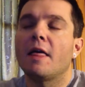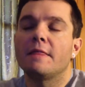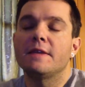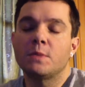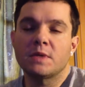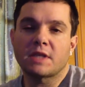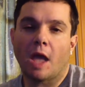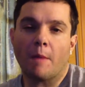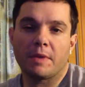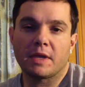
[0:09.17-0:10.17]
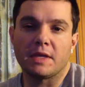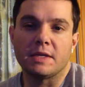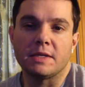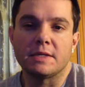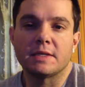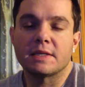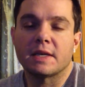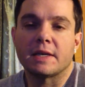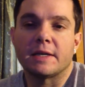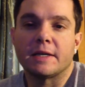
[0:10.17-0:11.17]
This week's topic is
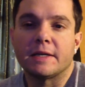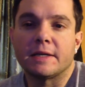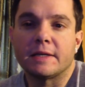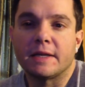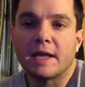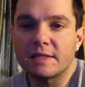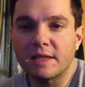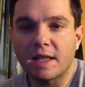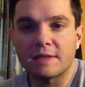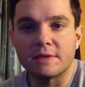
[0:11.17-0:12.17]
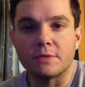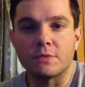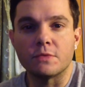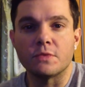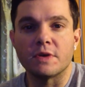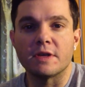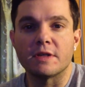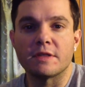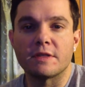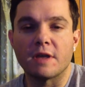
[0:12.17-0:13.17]
uh, has a lot to do
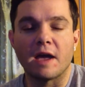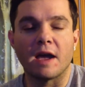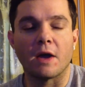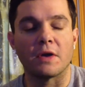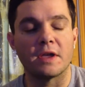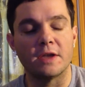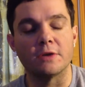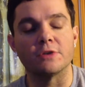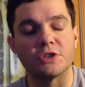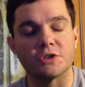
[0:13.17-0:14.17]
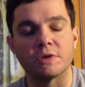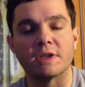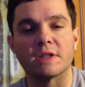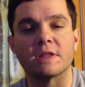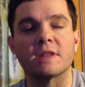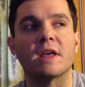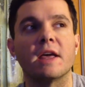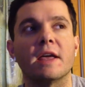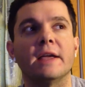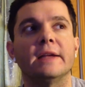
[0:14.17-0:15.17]
with our inner strength
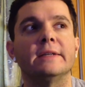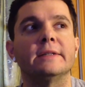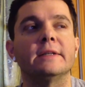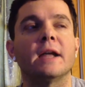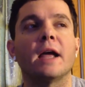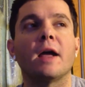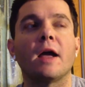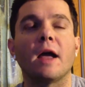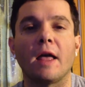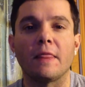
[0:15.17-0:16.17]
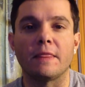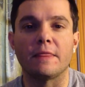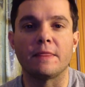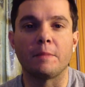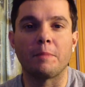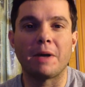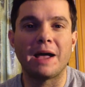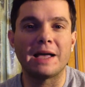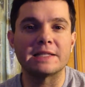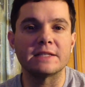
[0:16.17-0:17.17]
and the
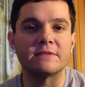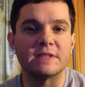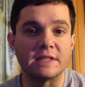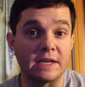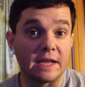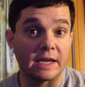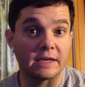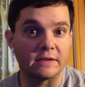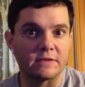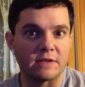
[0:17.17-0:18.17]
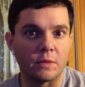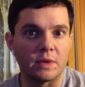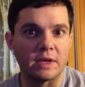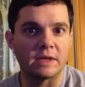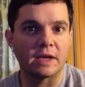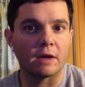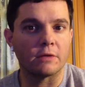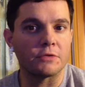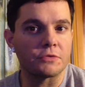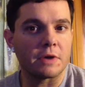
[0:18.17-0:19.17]
positives and the negatives that we
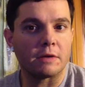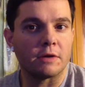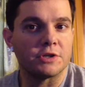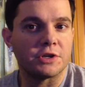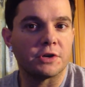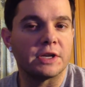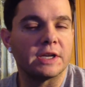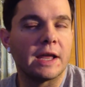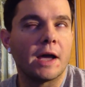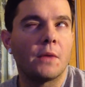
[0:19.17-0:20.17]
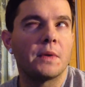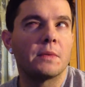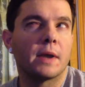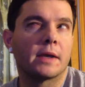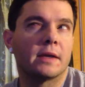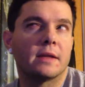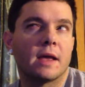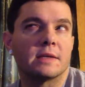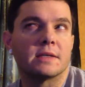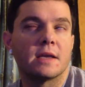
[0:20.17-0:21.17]
encounter throughout our journey and how we
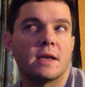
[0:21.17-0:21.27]
recognize